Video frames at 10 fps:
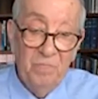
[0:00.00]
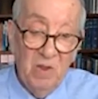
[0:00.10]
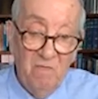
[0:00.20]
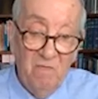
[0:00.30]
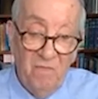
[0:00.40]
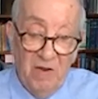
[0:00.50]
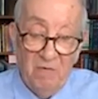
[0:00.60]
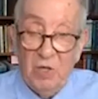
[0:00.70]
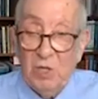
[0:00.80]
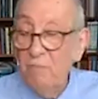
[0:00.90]

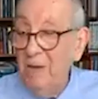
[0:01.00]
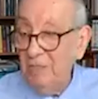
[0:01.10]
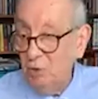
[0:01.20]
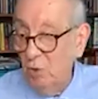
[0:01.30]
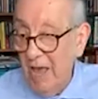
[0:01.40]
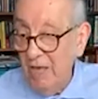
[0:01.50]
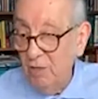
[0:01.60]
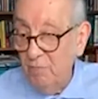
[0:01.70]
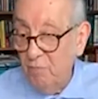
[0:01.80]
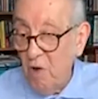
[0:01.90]
very
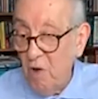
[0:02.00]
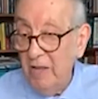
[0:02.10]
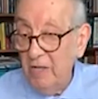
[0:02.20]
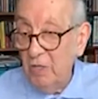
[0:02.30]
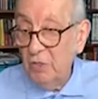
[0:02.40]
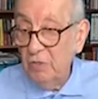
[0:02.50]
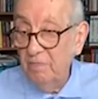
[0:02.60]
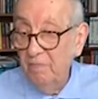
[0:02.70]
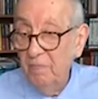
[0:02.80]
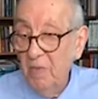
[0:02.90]
specialized products.
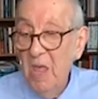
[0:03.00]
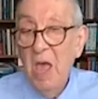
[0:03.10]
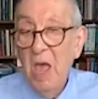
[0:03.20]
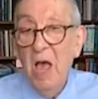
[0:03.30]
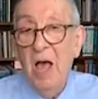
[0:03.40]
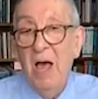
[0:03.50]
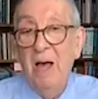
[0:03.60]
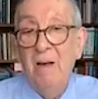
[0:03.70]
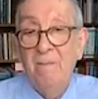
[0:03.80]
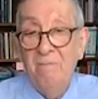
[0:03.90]

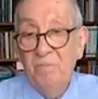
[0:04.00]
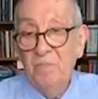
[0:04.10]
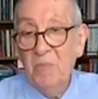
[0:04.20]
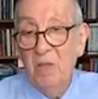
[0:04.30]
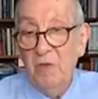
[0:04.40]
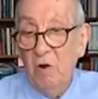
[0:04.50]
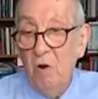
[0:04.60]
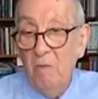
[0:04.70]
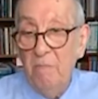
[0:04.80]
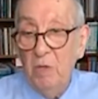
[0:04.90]
There
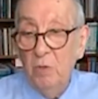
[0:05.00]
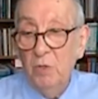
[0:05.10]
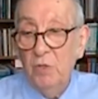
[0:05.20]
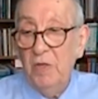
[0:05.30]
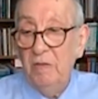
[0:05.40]
are mills that